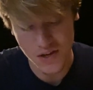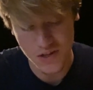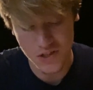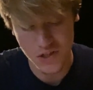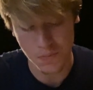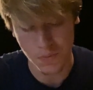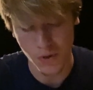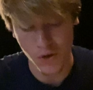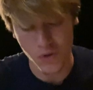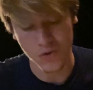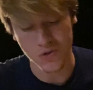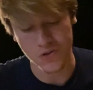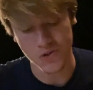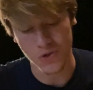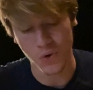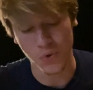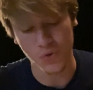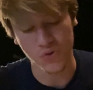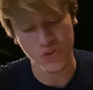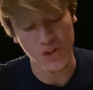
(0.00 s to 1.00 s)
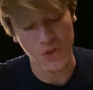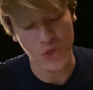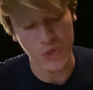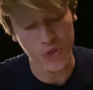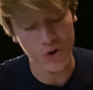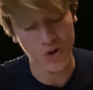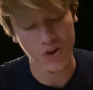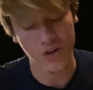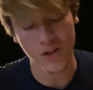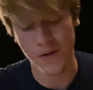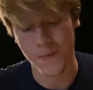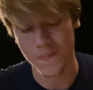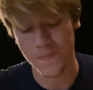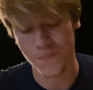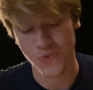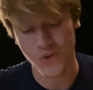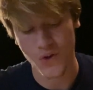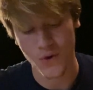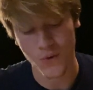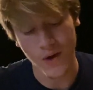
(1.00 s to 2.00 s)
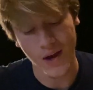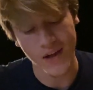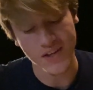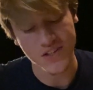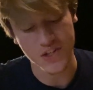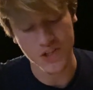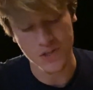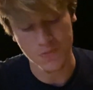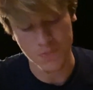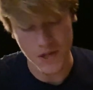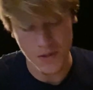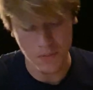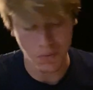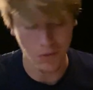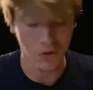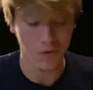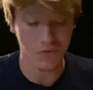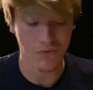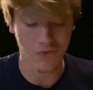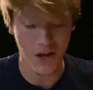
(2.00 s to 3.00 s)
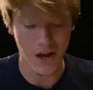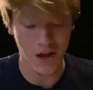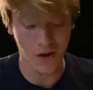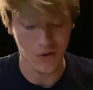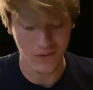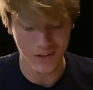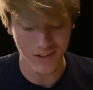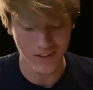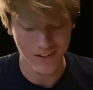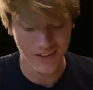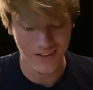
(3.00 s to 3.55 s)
Suppose only 30 righteous people are found.